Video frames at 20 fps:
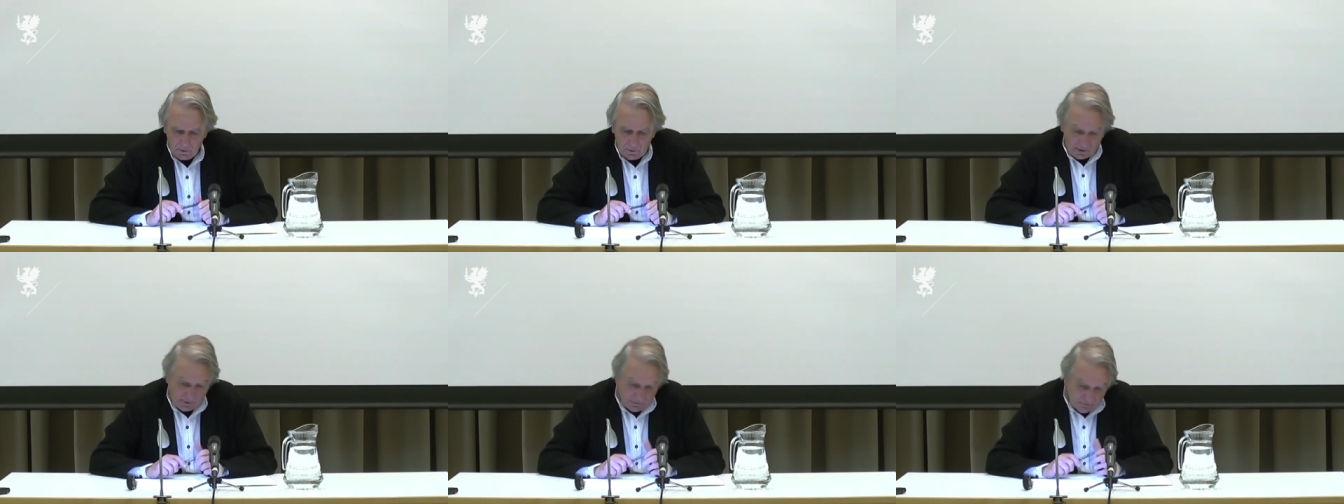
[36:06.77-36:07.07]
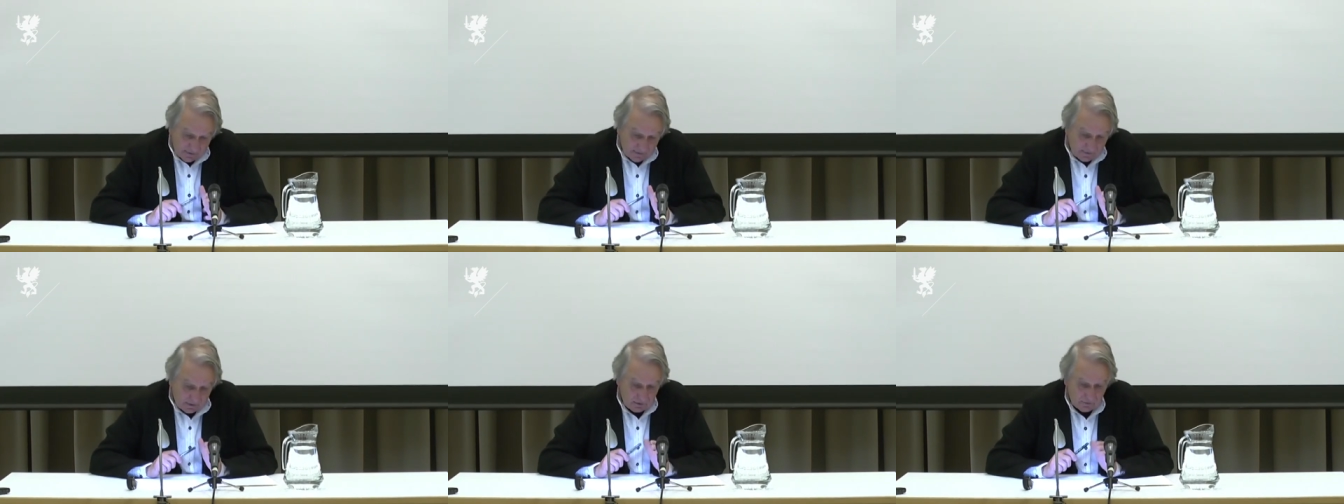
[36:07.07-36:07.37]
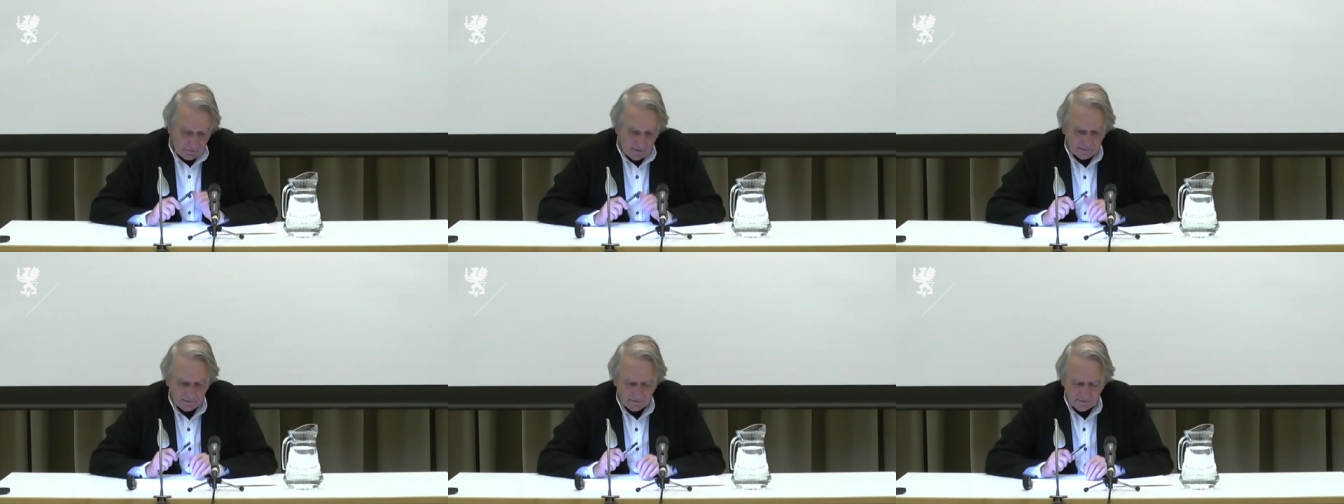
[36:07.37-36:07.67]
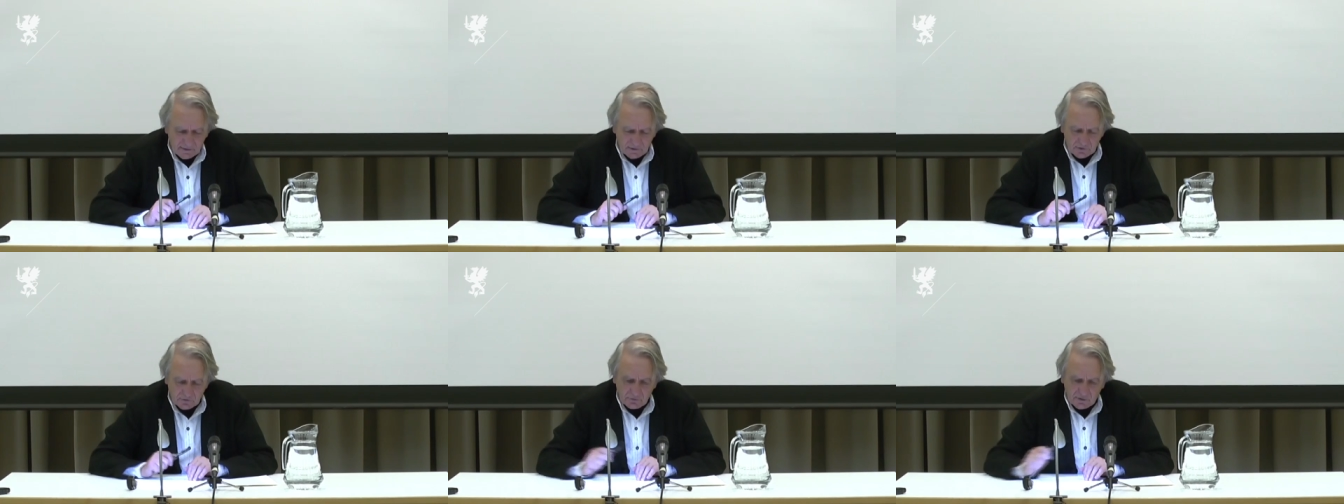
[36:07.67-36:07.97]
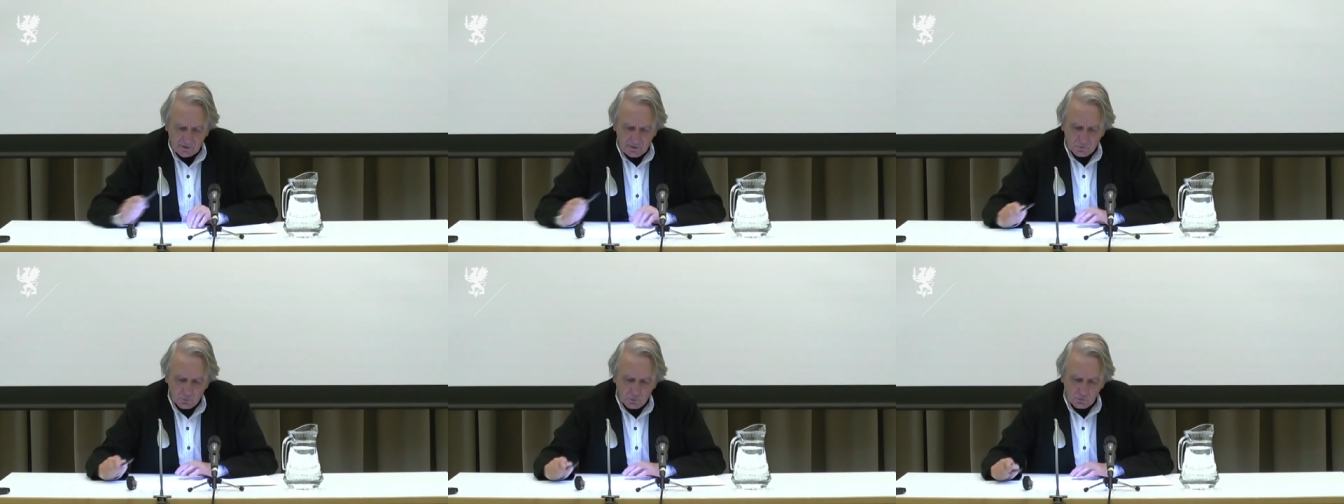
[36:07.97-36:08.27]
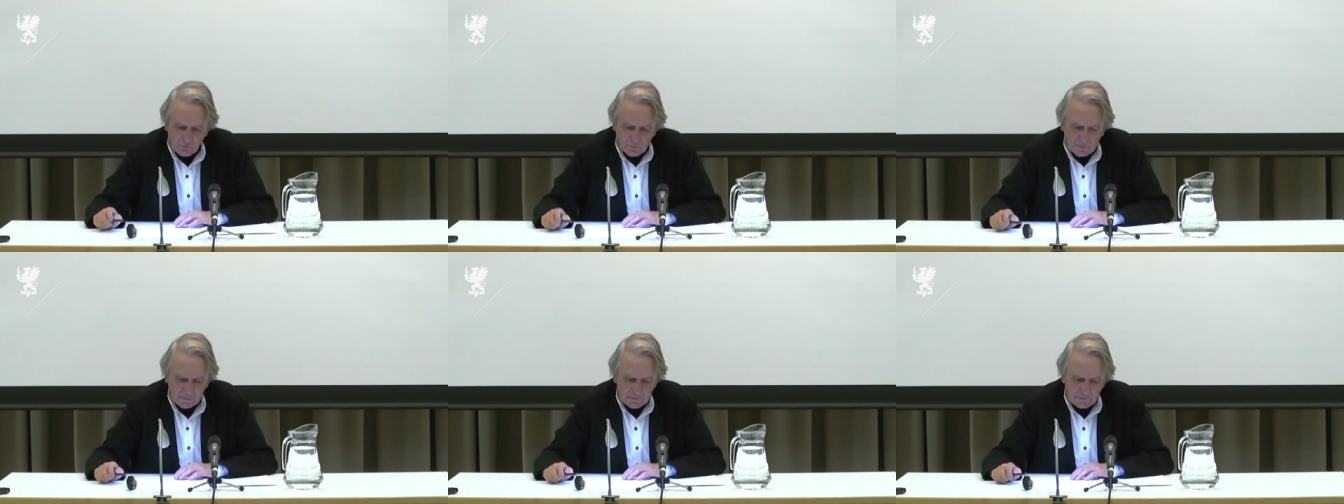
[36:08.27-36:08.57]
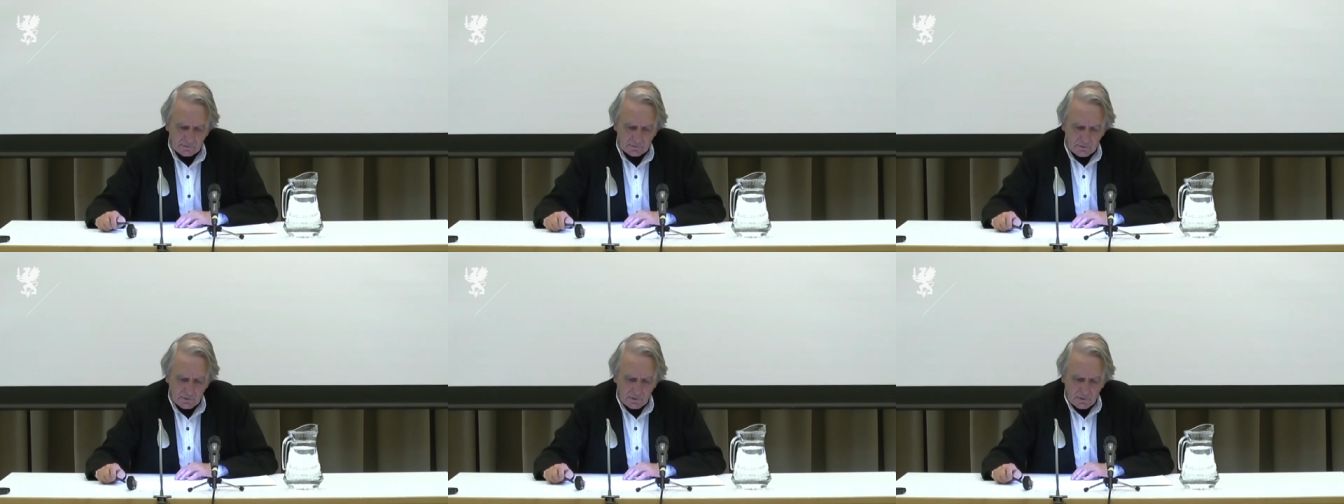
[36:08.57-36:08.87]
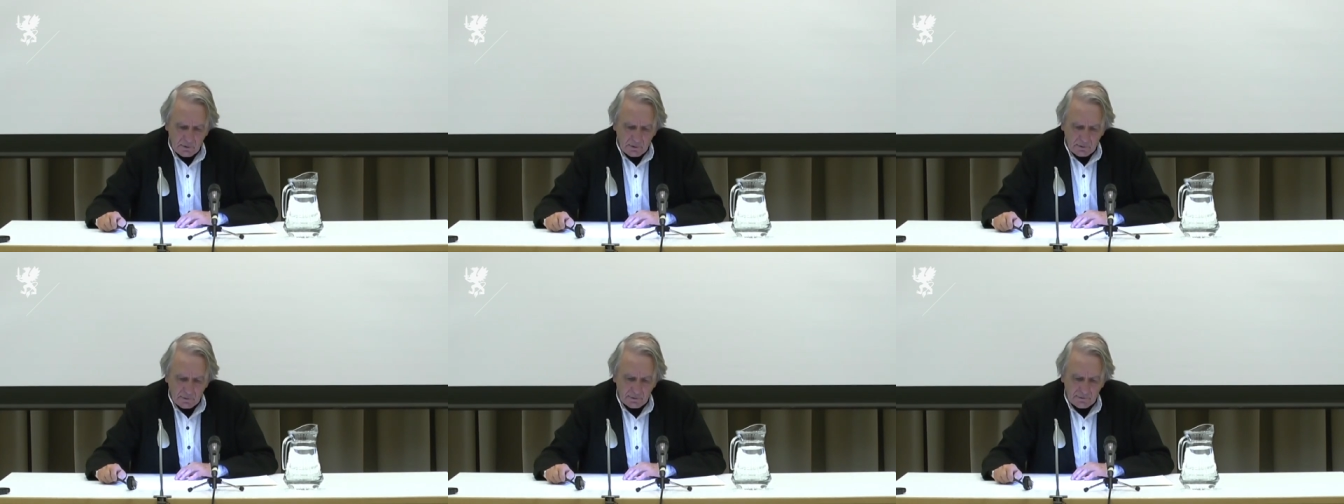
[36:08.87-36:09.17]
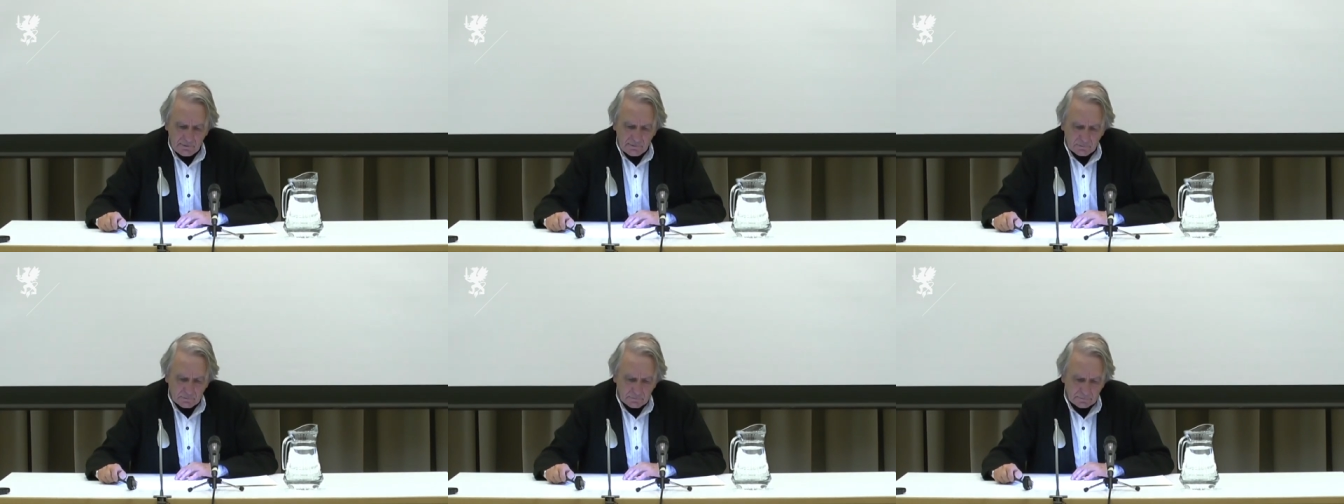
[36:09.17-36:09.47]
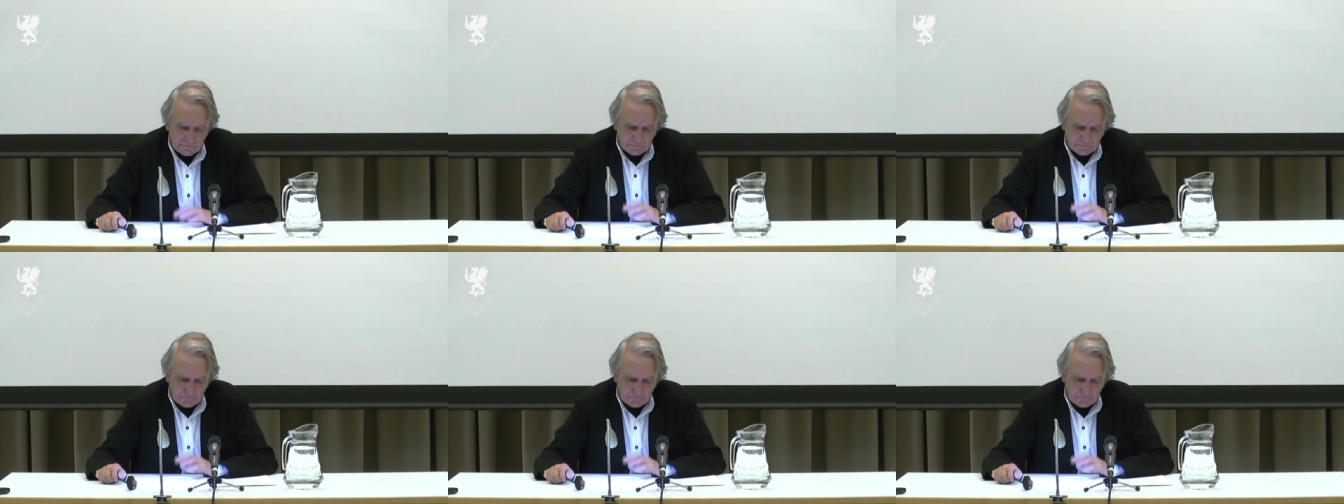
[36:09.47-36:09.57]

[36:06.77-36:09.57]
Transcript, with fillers: In that, in that sense, free movement is